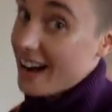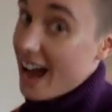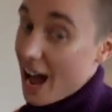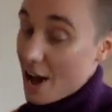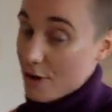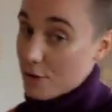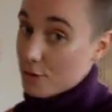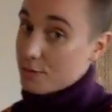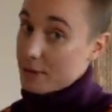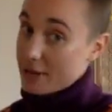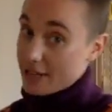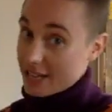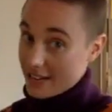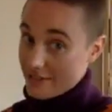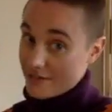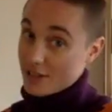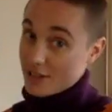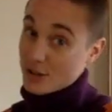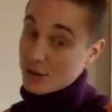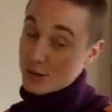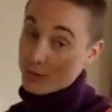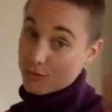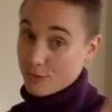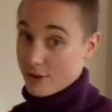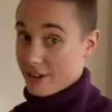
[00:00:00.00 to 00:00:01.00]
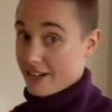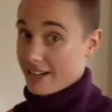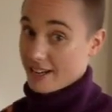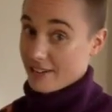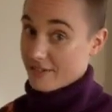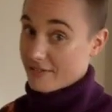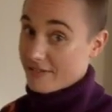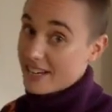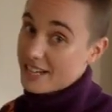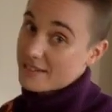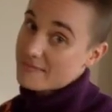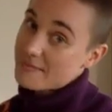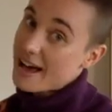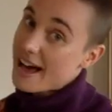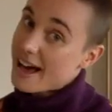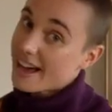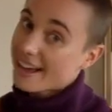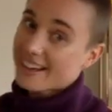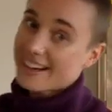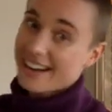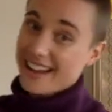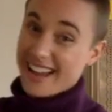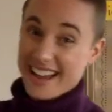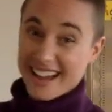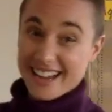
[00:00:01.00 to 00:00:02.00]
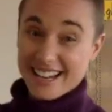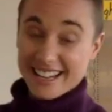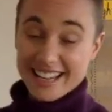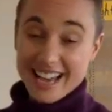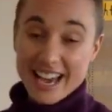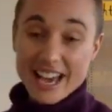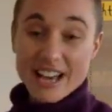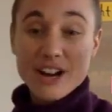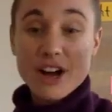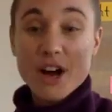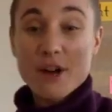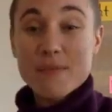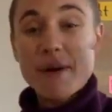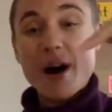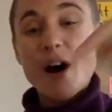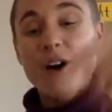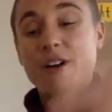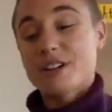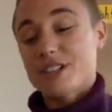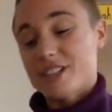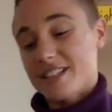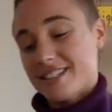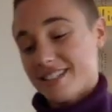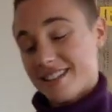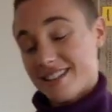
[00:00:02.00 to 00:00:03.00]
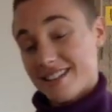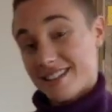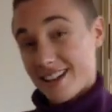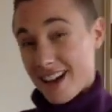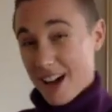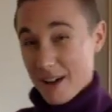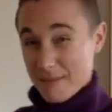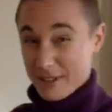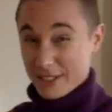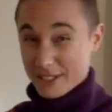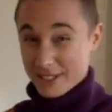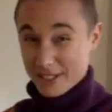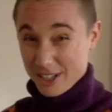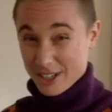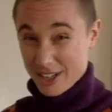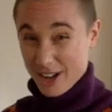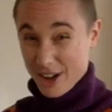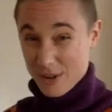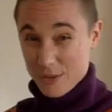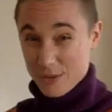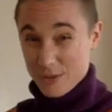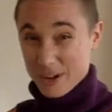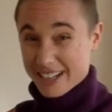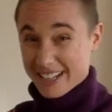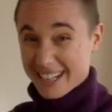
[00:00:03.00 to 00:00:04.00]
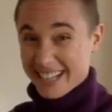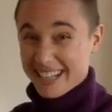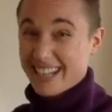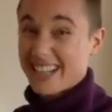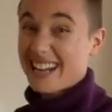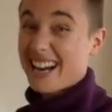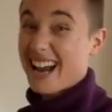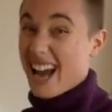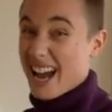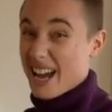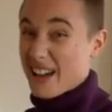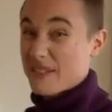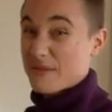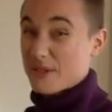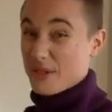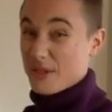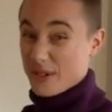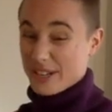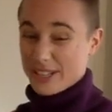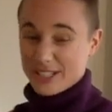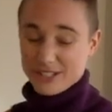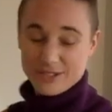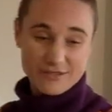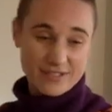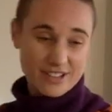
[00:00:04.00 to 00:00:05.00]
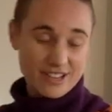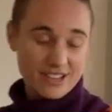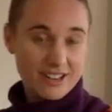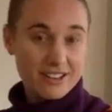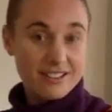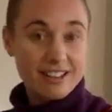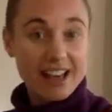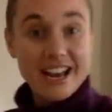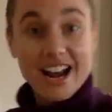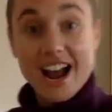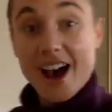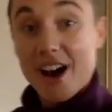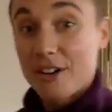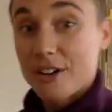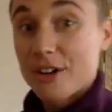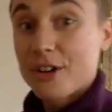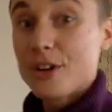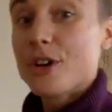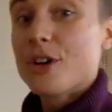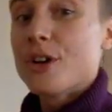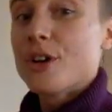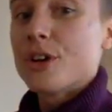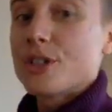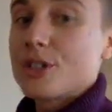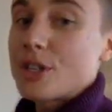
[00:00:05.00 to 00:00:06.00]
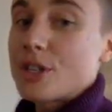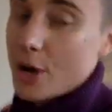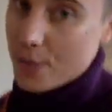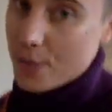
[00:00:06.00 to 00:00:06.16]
I will be giving you written feedback. And I again apologize that the comments are not working, and I am going to figure that out. So